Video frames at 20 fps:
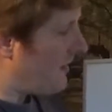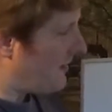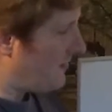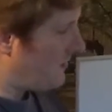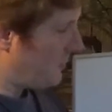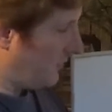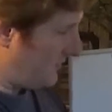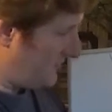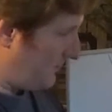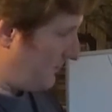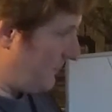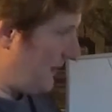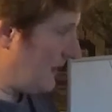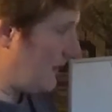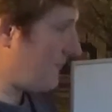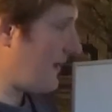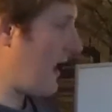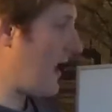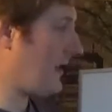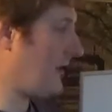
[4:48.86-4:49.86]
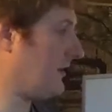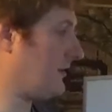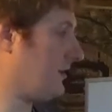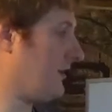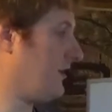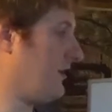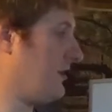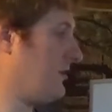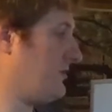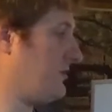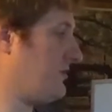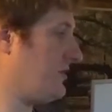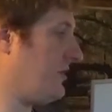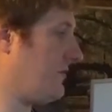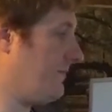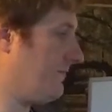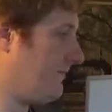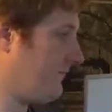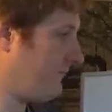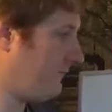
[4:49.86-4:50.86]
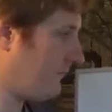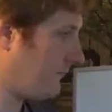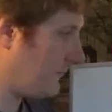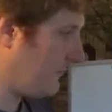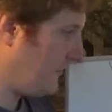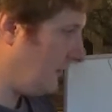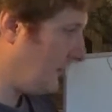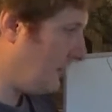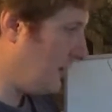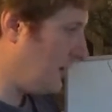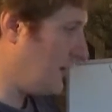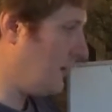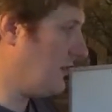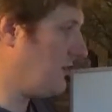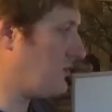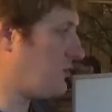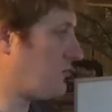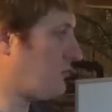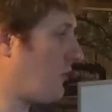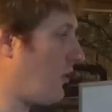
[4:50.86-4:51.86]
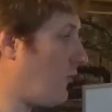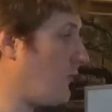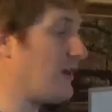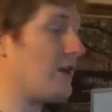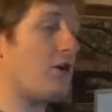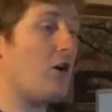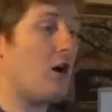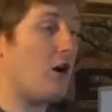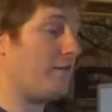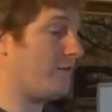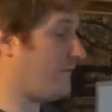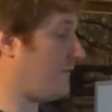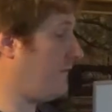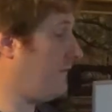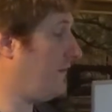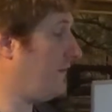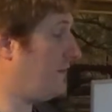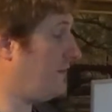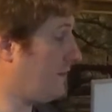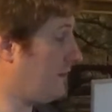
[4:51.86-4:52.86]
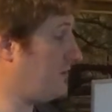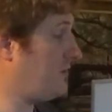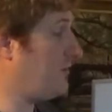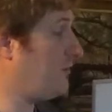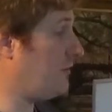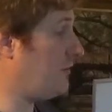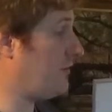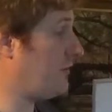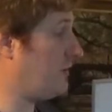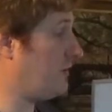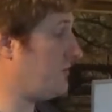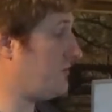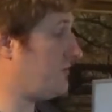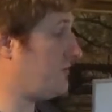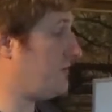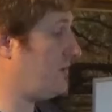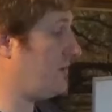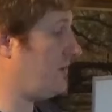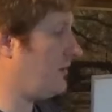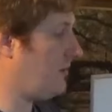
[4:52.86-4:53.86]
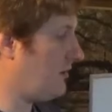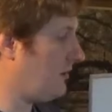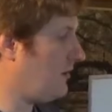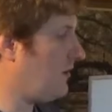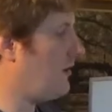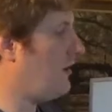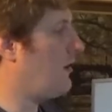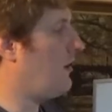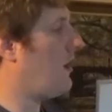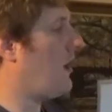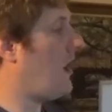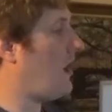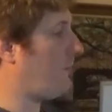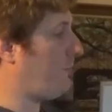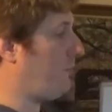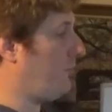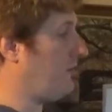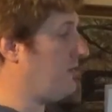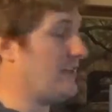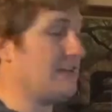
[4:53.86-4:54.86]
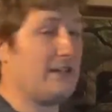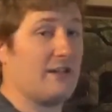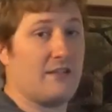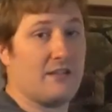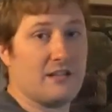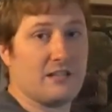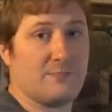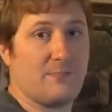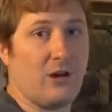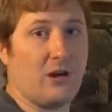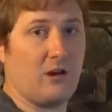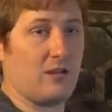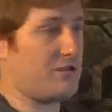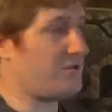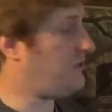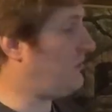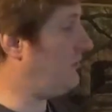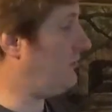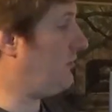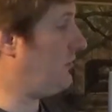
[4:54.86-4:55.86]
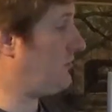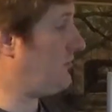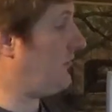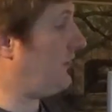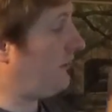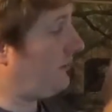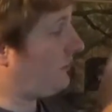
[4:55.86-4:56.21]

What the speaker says: So as the Big Bang occurs, it's throwing off the universe upward into this part of the pseudosphere.